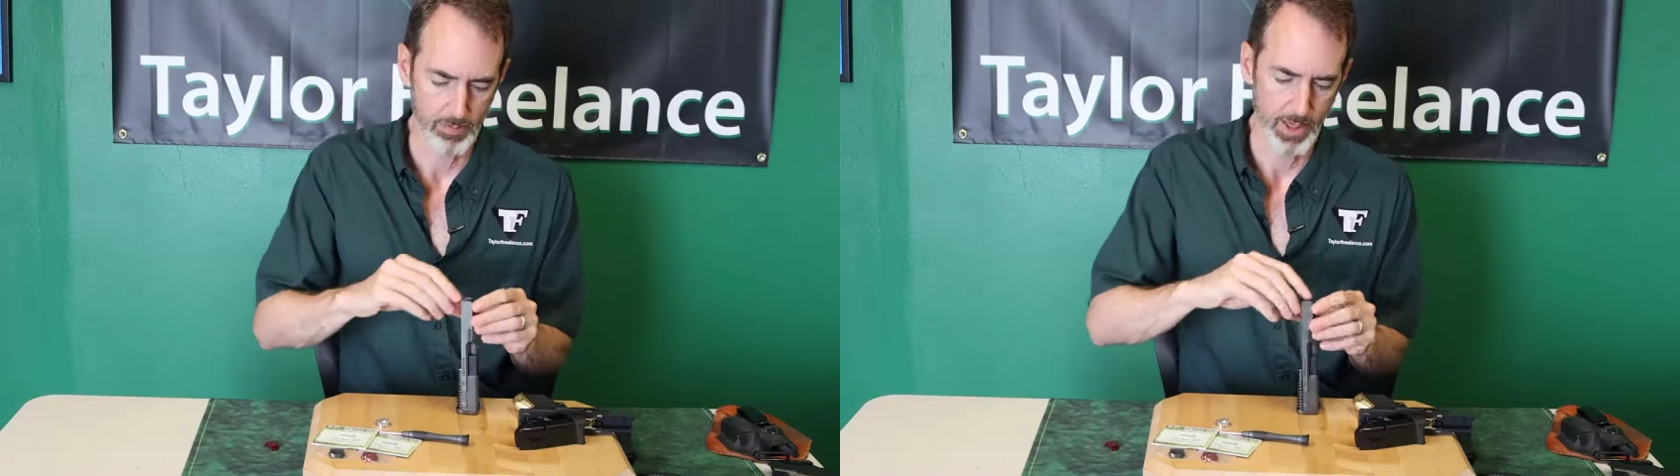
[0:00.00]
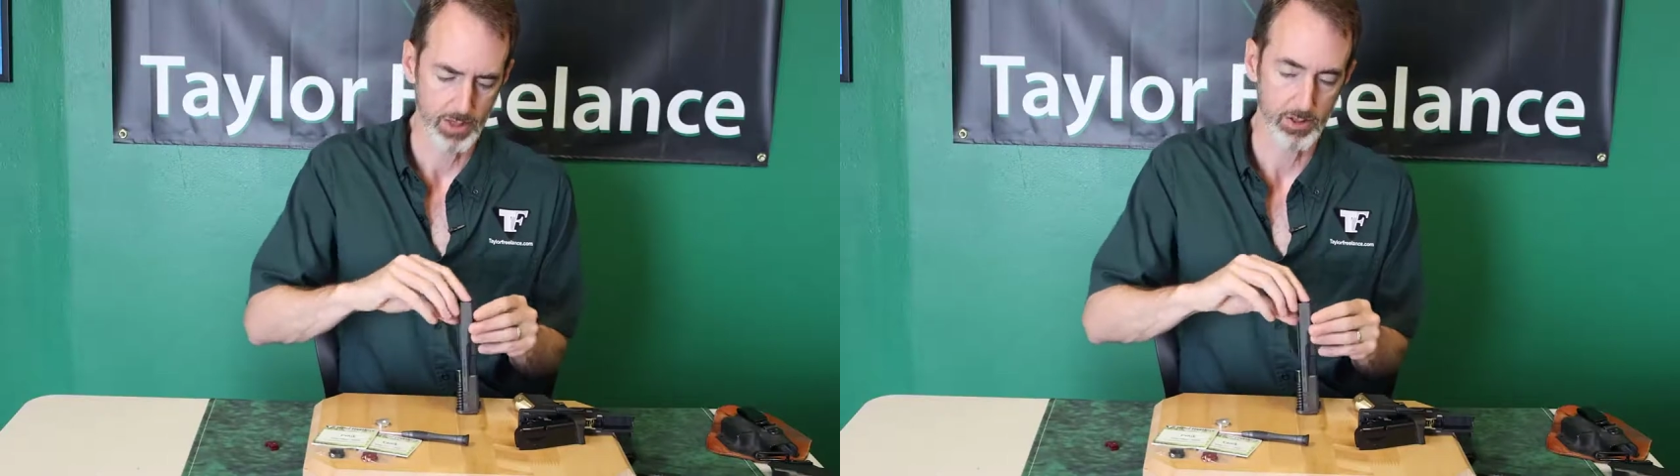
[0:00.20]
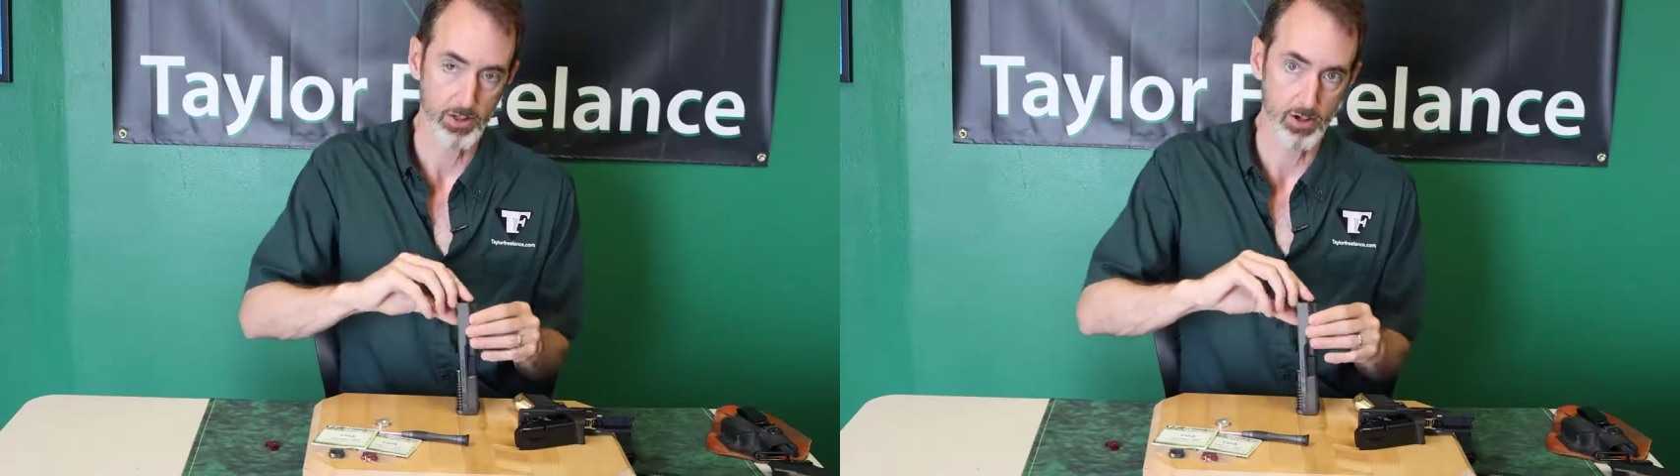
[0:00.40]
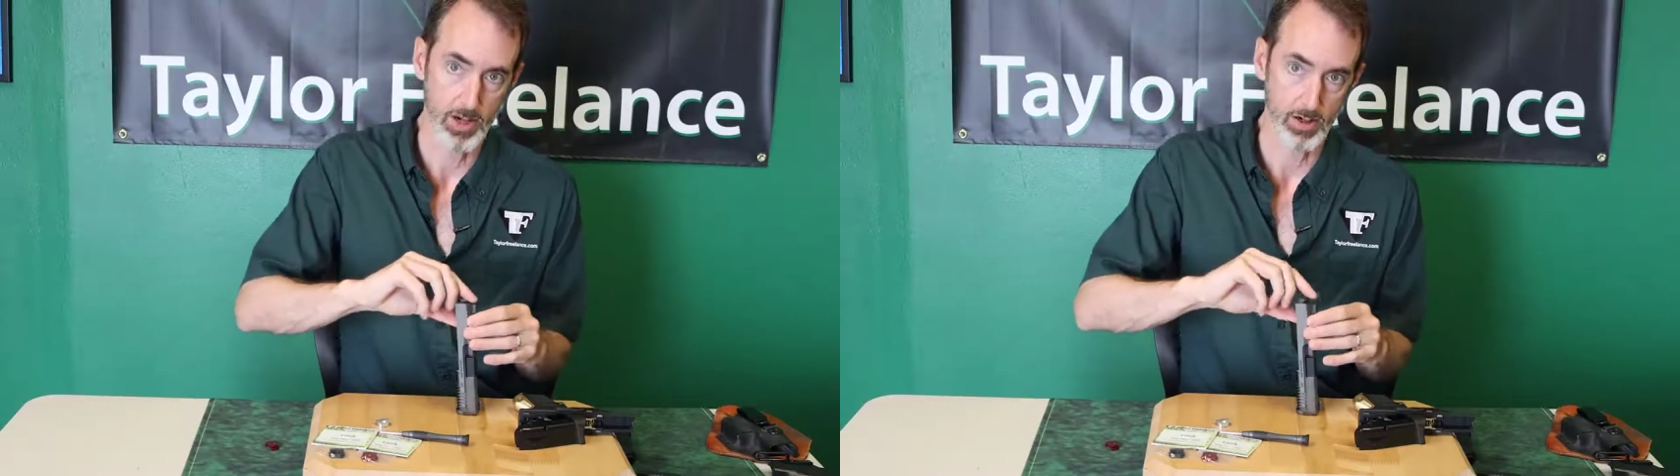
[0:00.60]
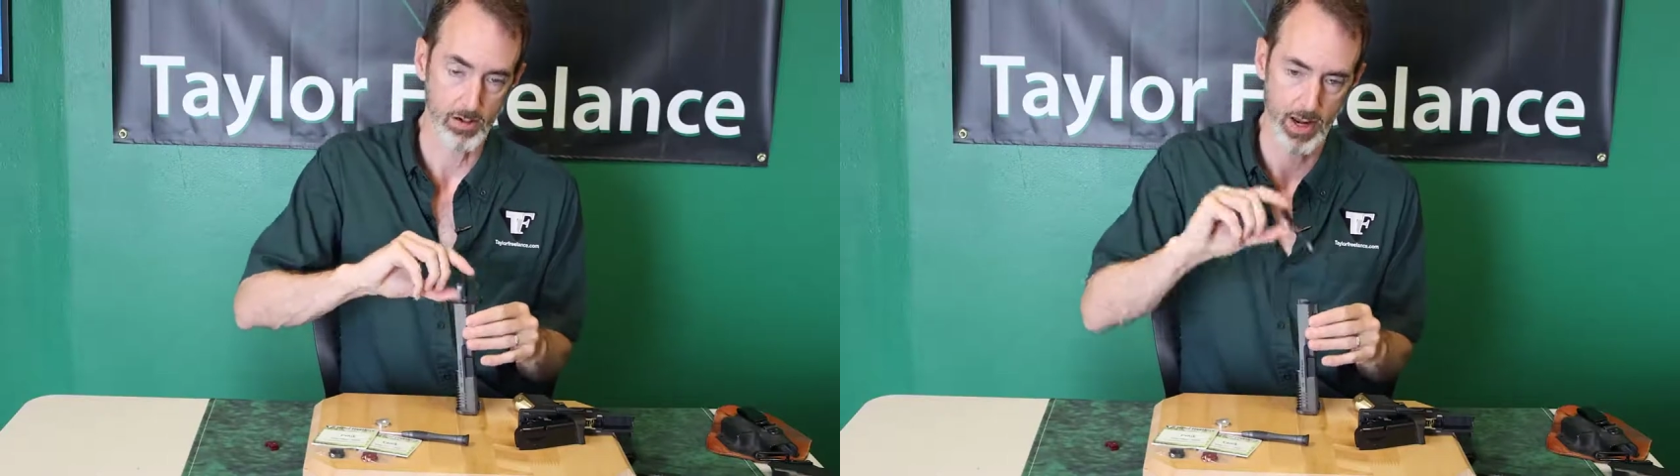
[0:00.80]
take the
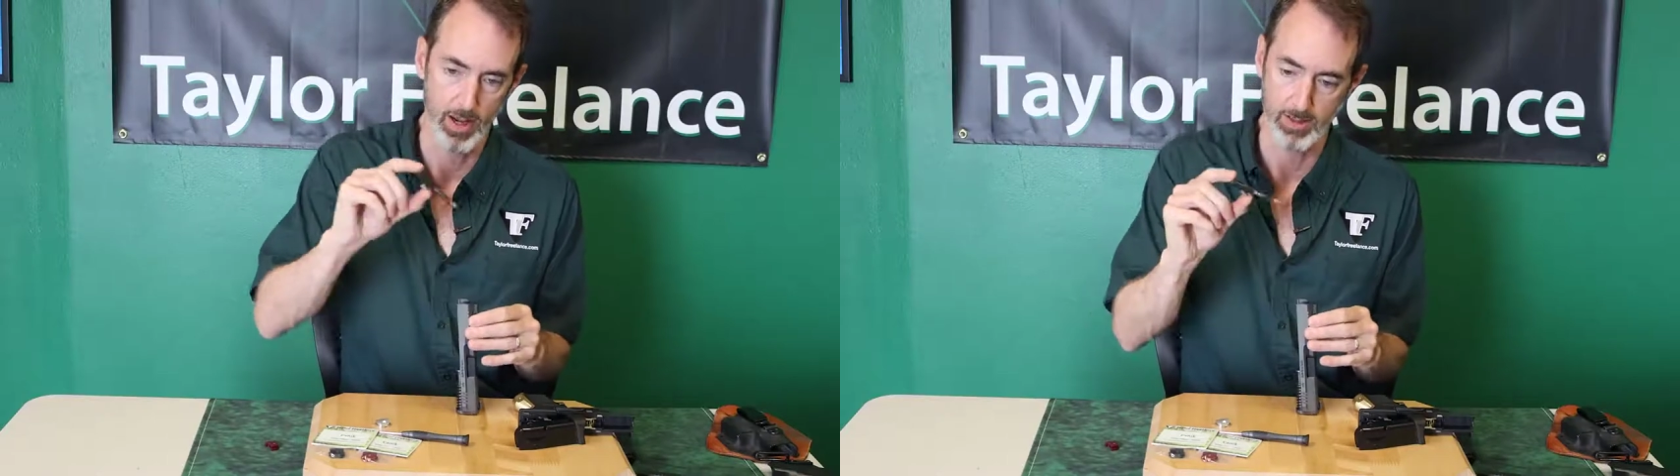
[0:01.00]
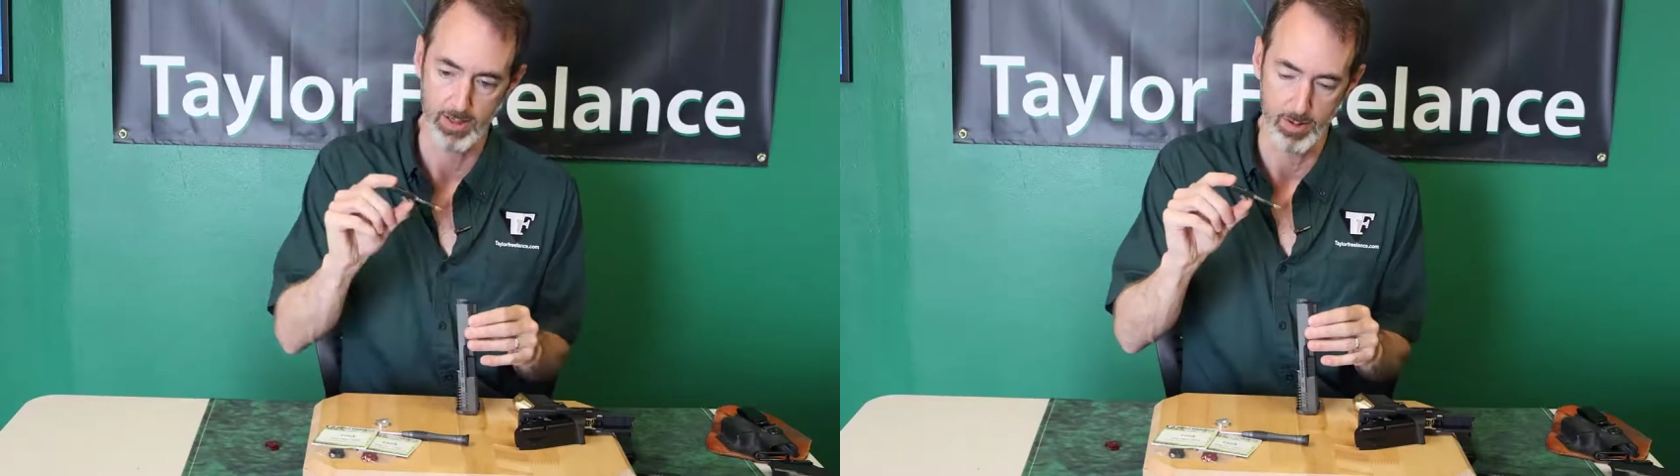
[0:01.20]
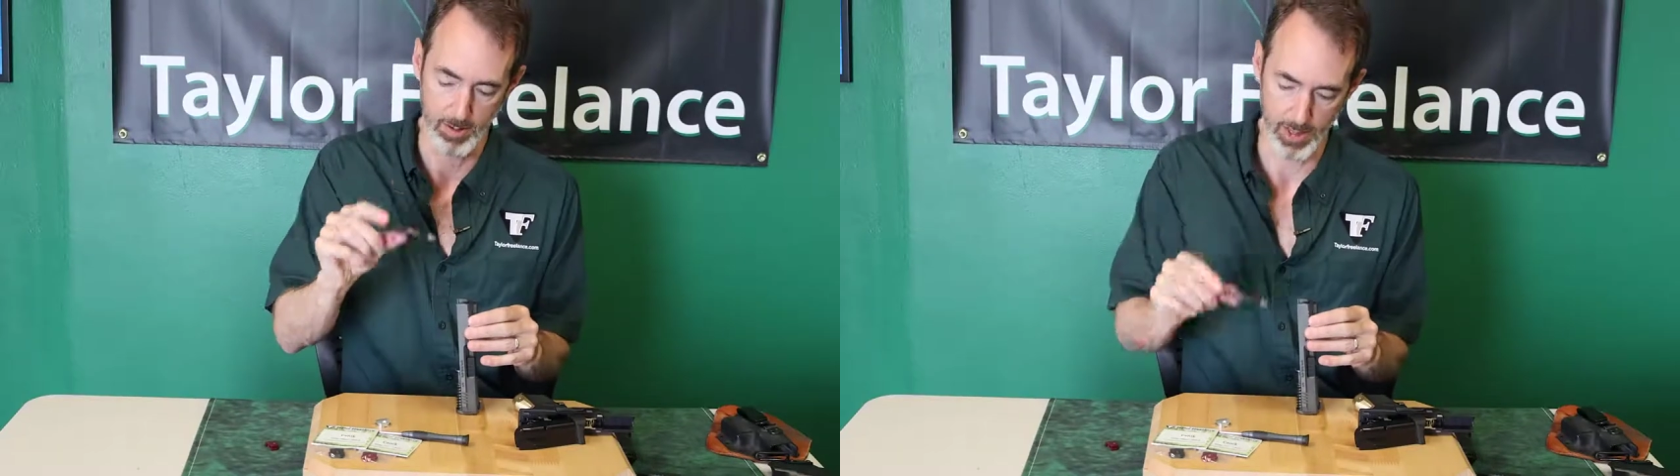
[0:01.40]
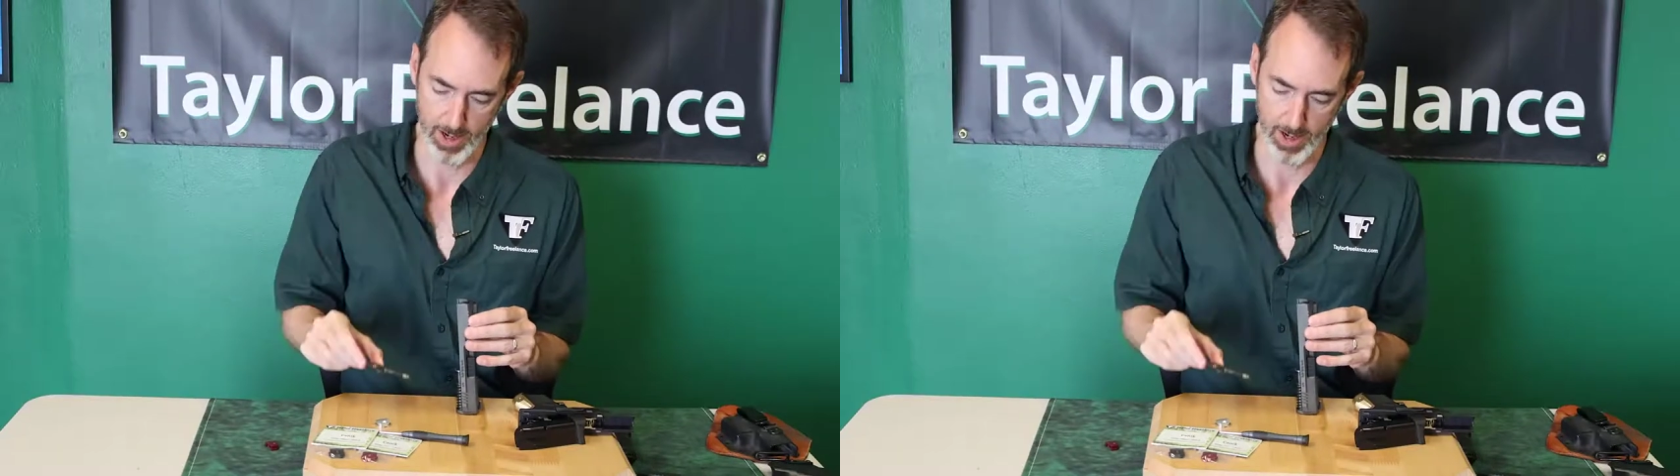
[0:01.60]
striker assembly